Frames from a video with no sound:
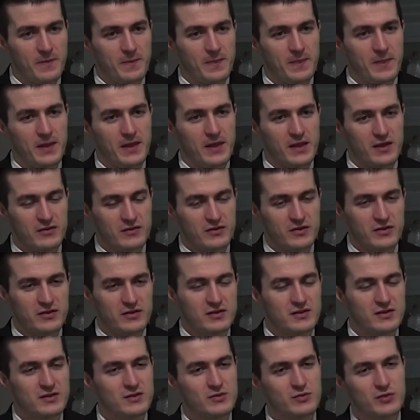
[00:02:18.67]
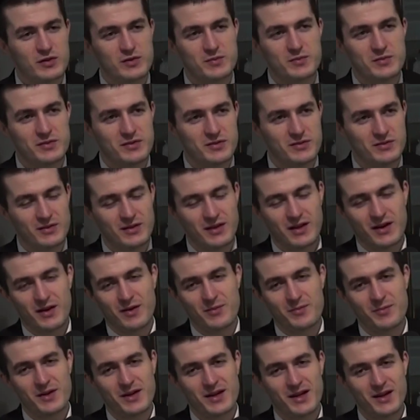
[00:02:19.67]
and you have to switch between. Oh
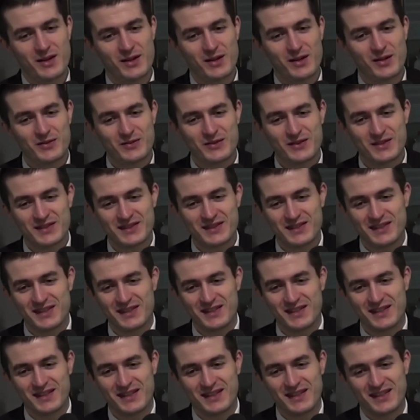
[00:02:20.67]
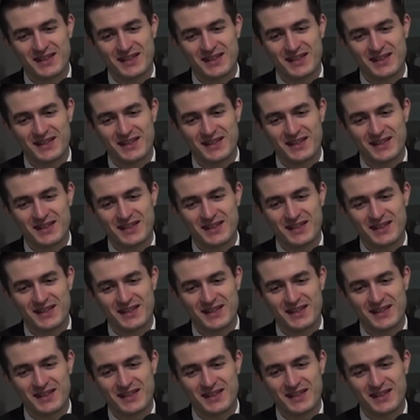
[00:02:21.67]
man, I'd love to see the.